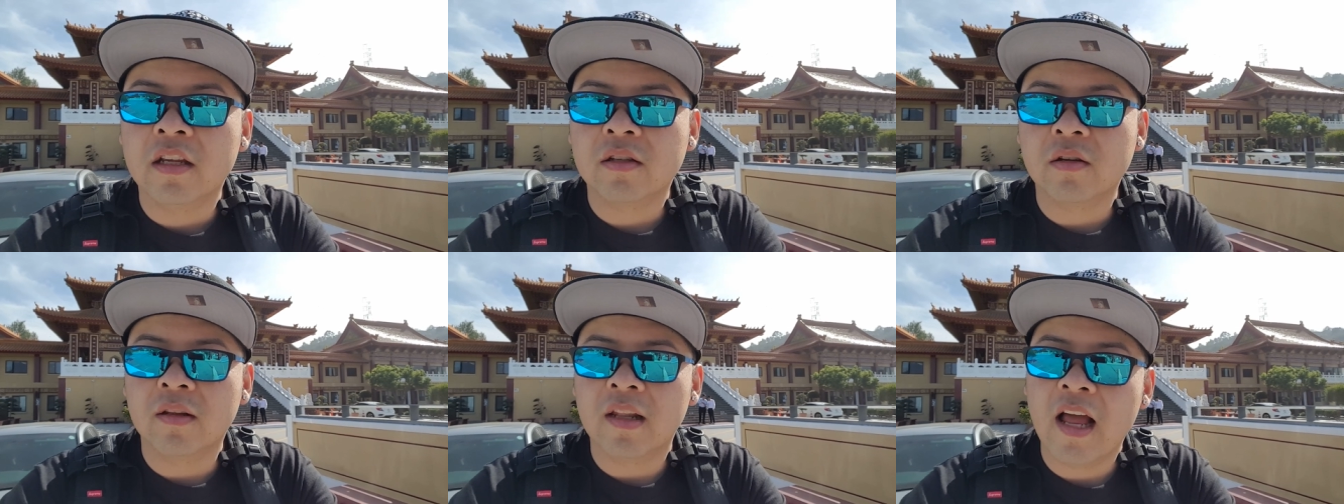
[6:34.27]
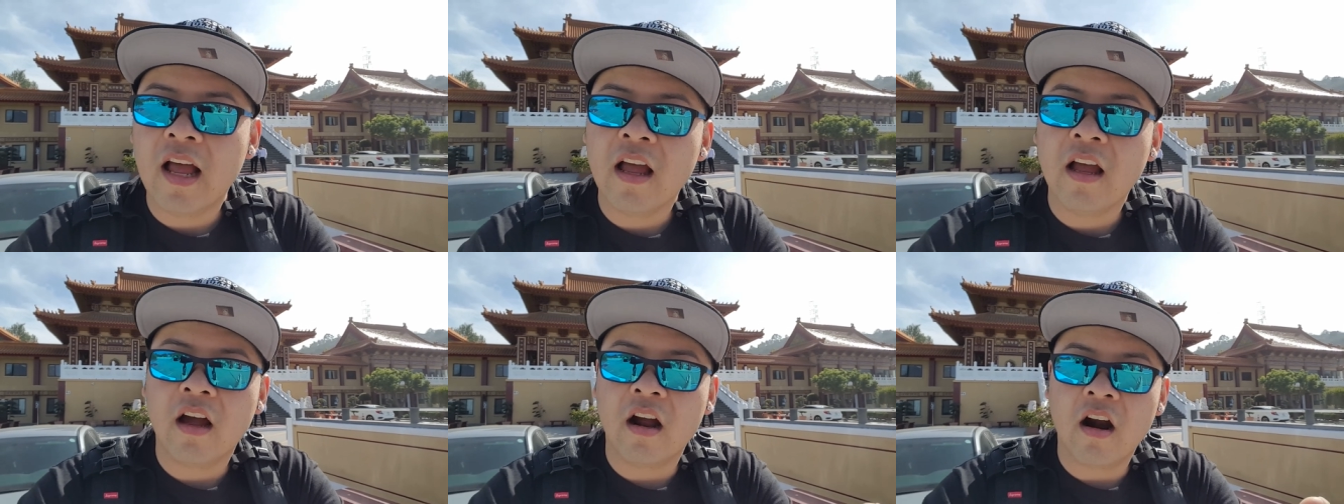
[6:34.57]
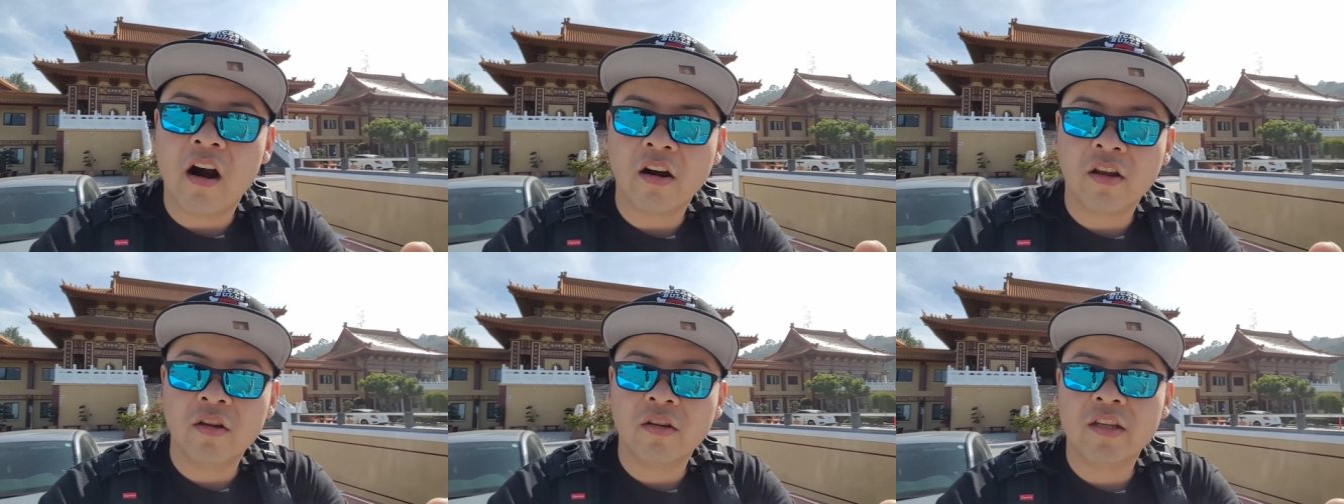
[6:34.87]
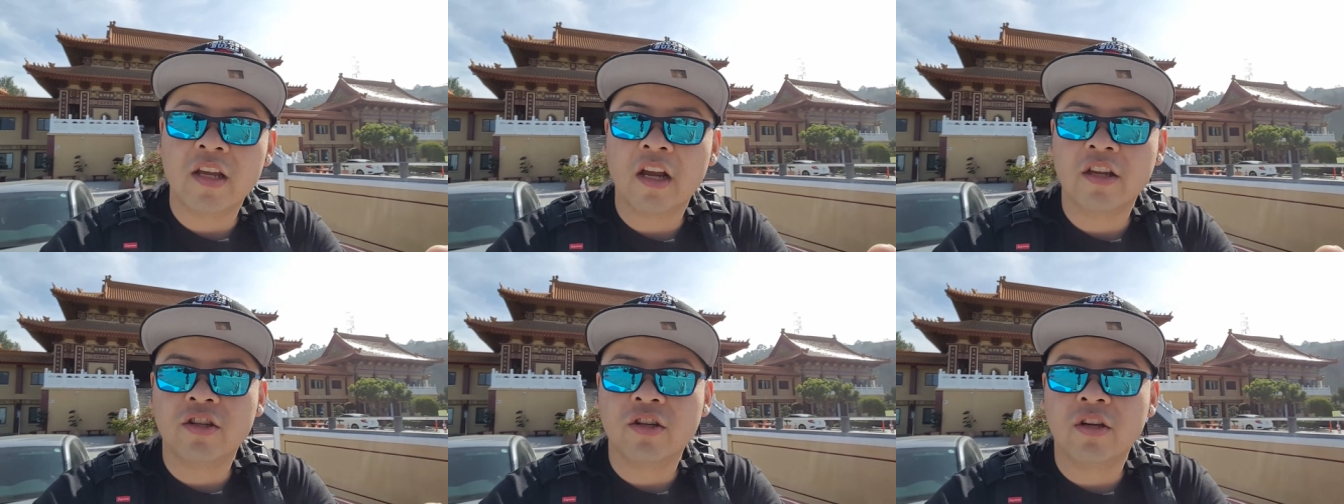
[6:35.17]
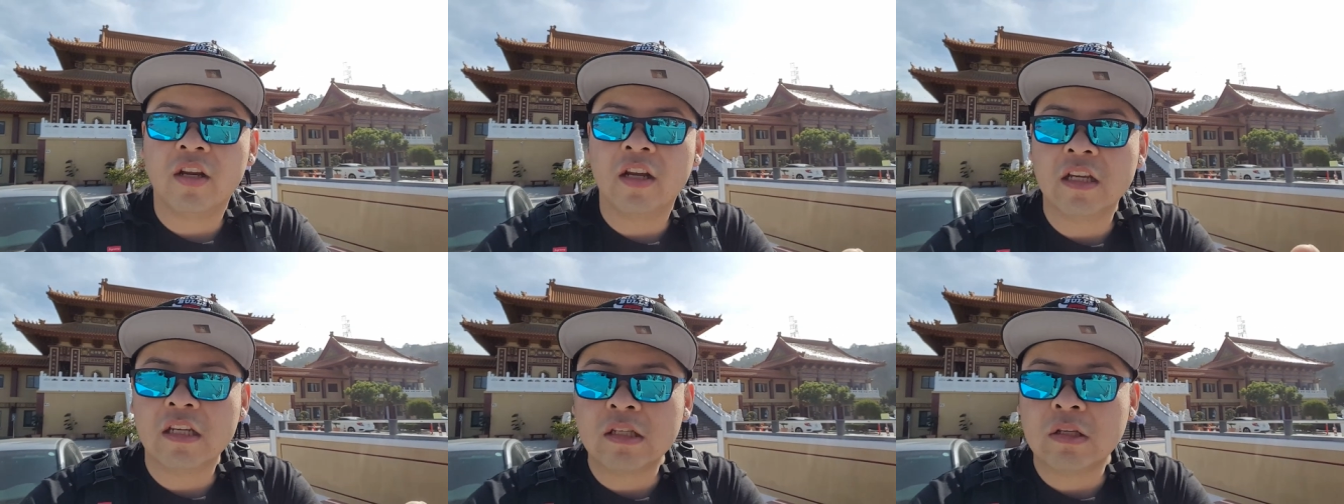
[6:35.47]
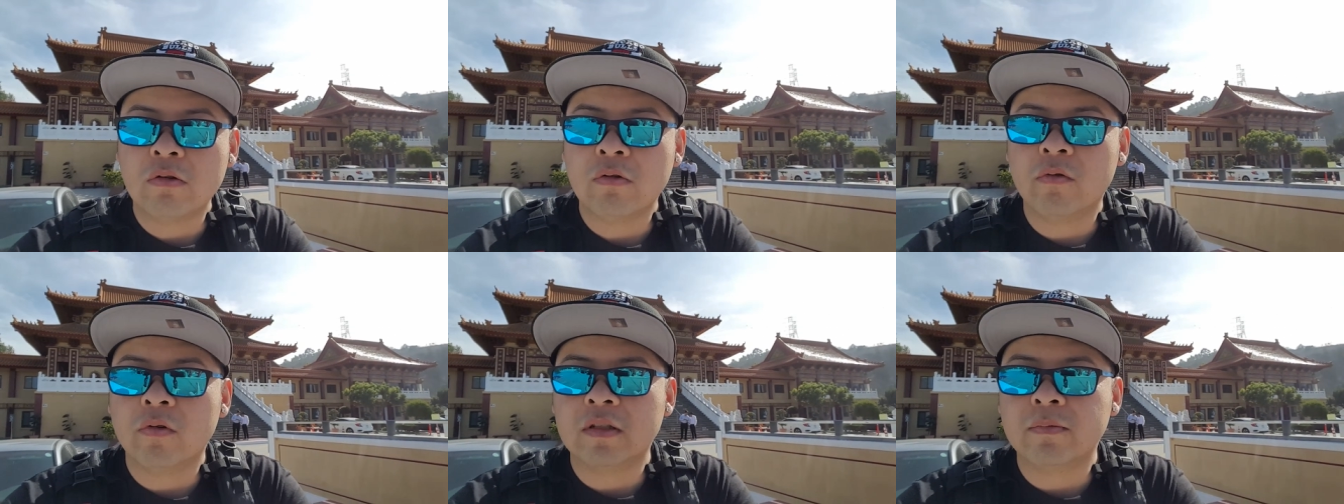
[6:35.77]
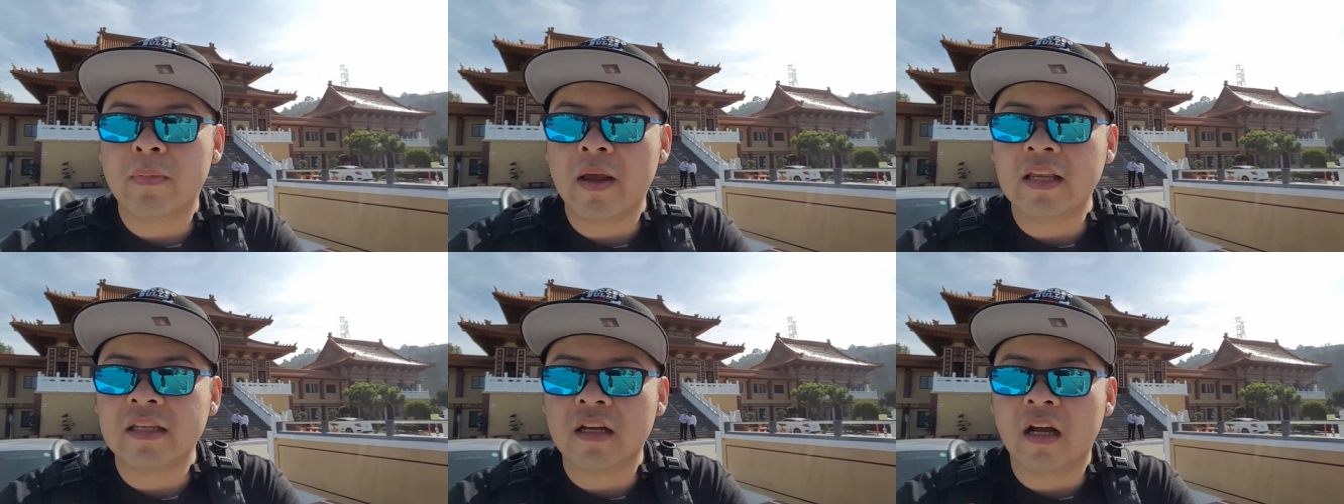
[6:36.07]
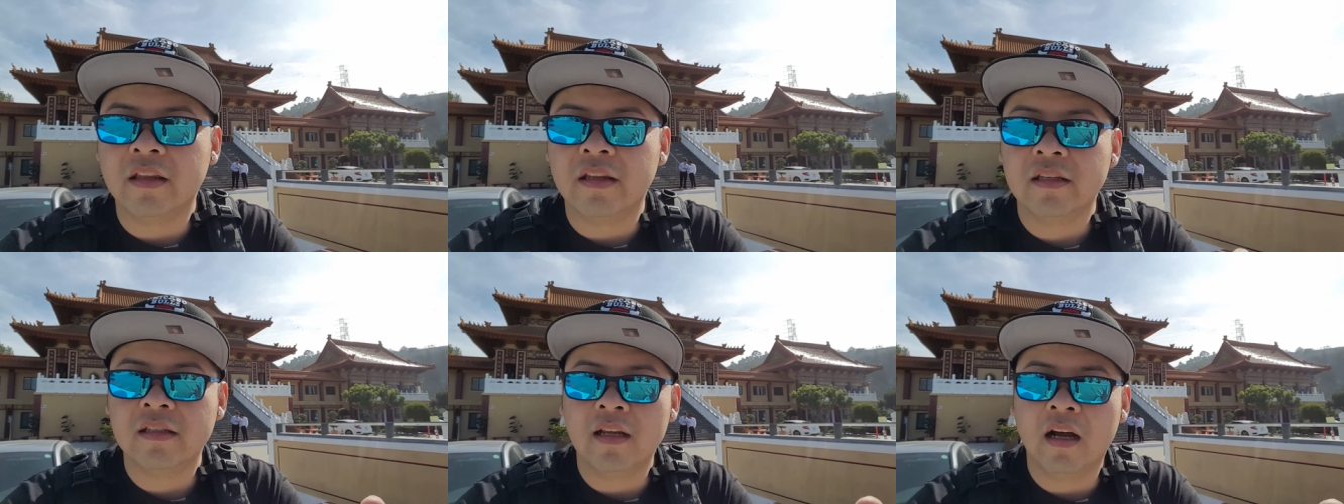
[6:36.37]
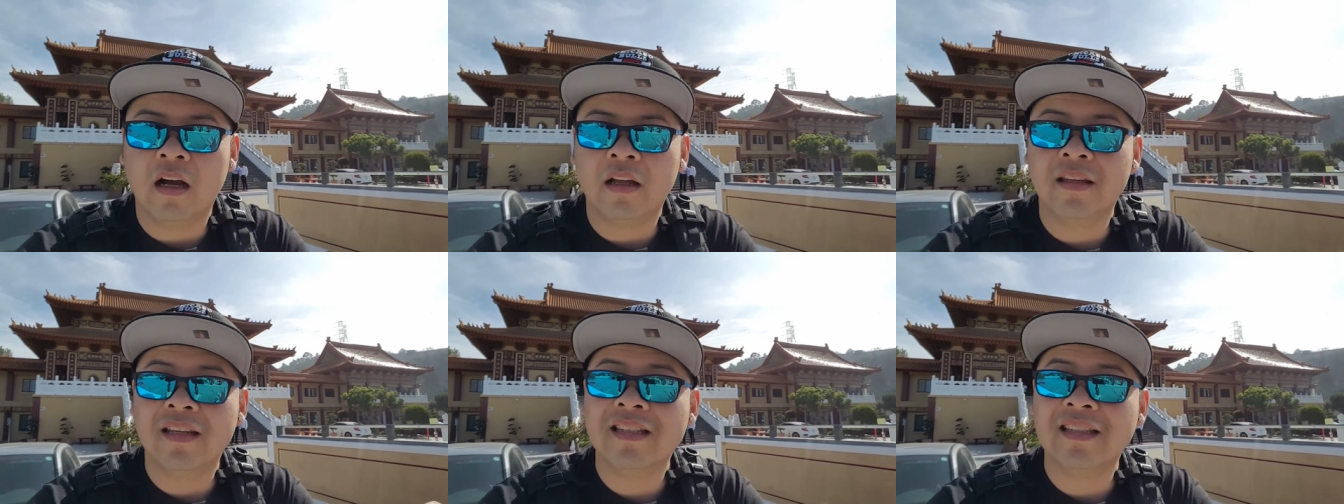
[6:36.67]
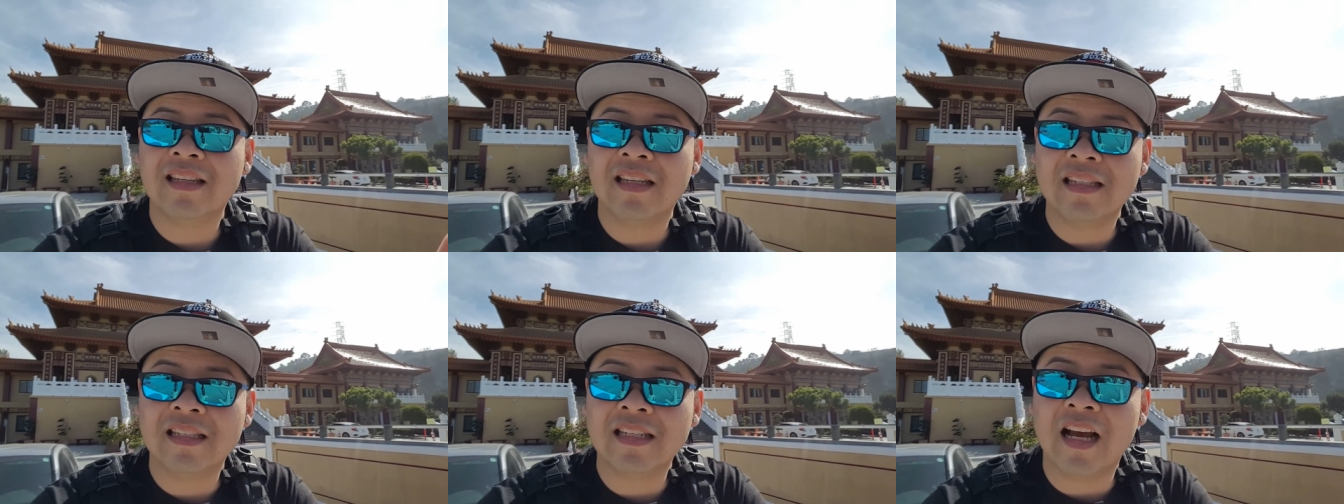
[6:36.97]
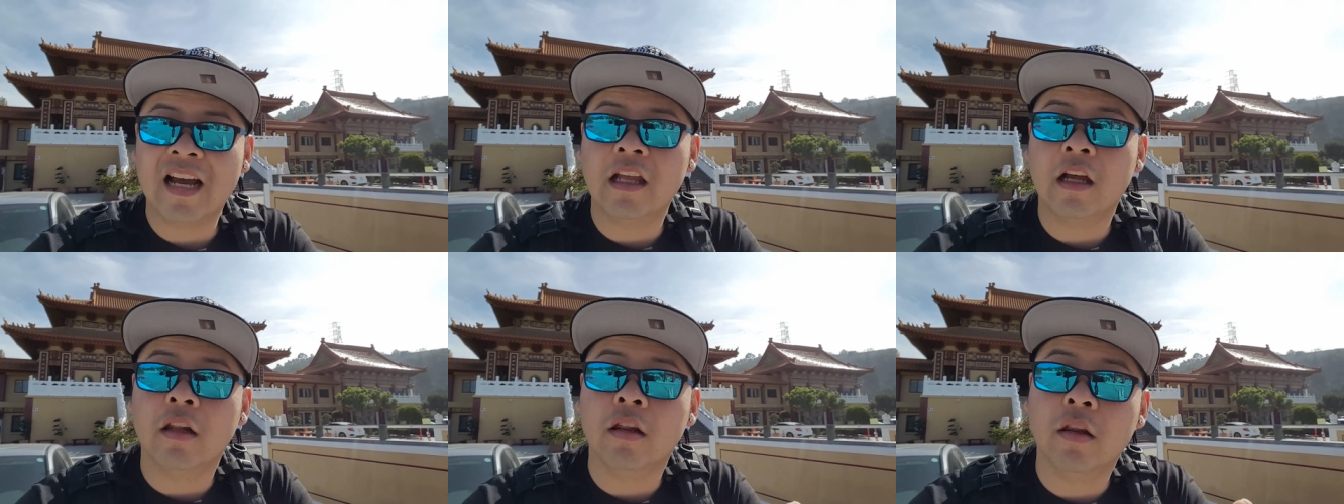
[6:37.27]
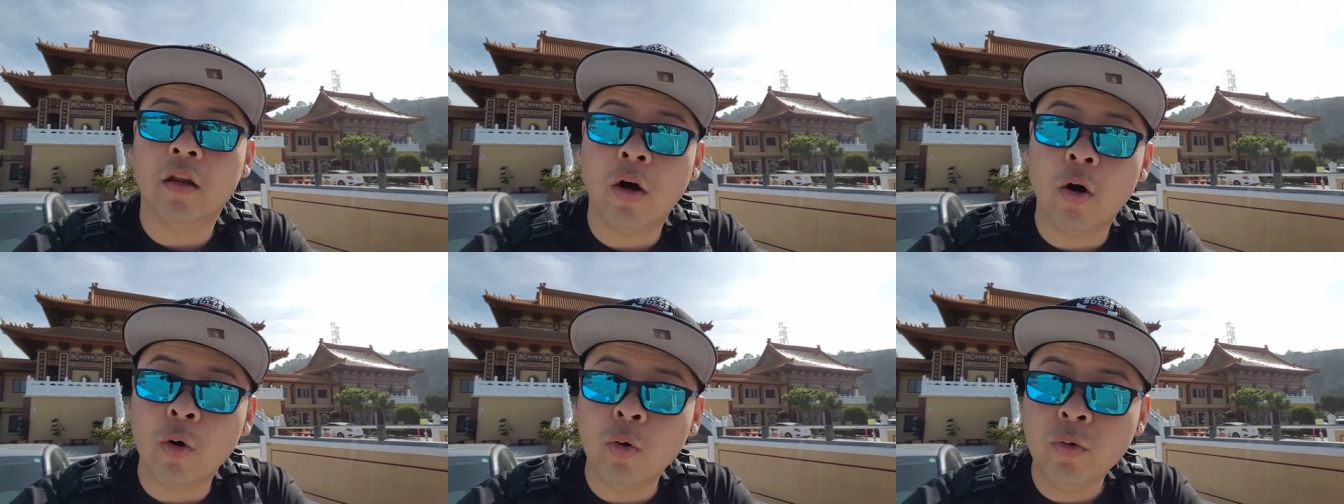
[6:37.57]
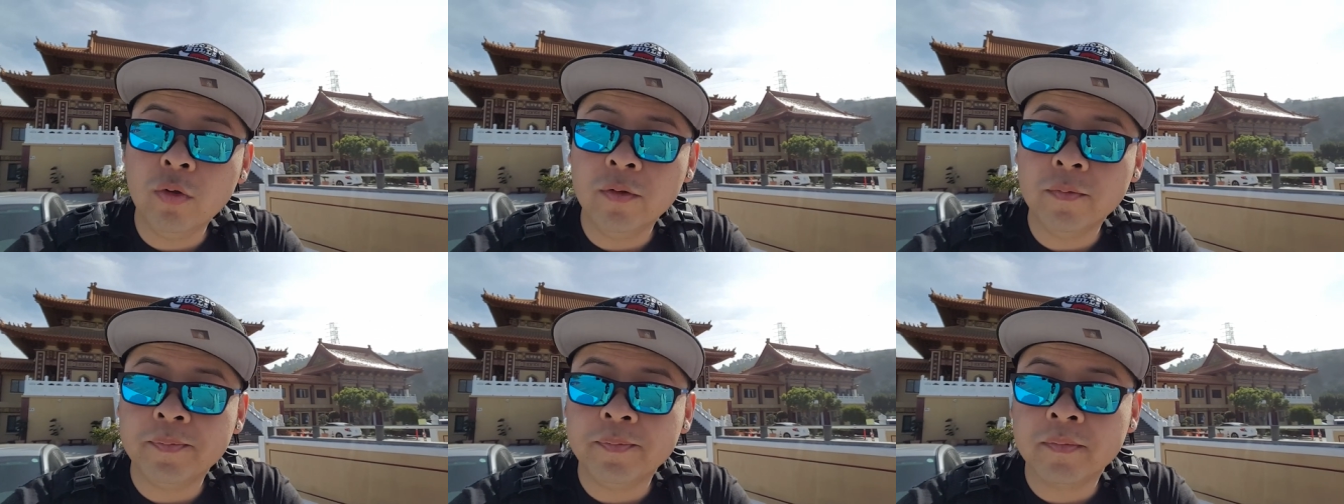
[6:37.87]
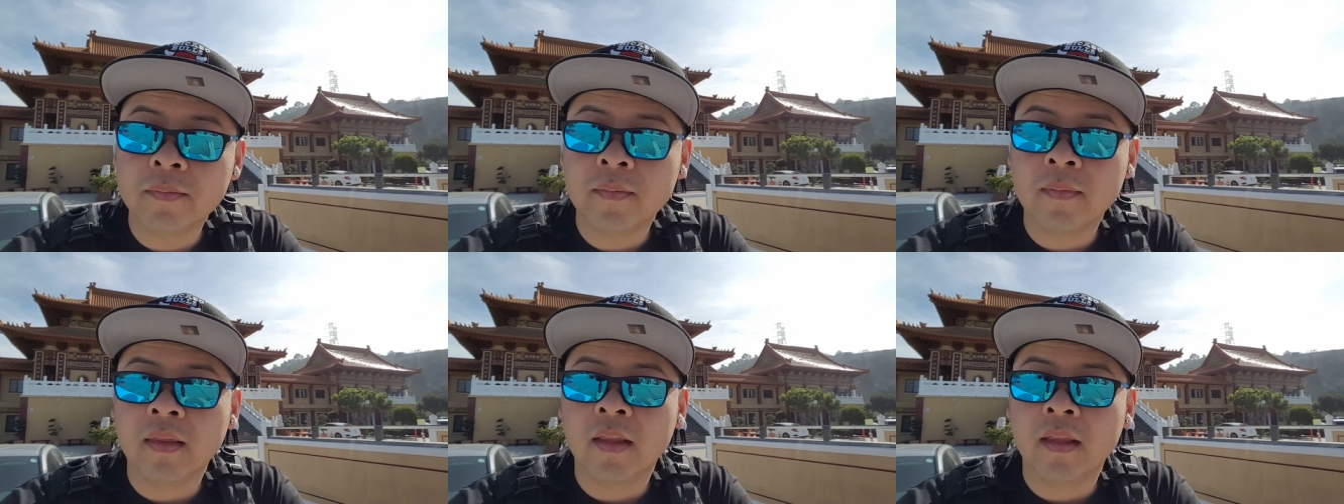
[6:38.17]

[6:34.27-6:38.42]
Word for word: So a lot of architecture history was based on, on this design alone.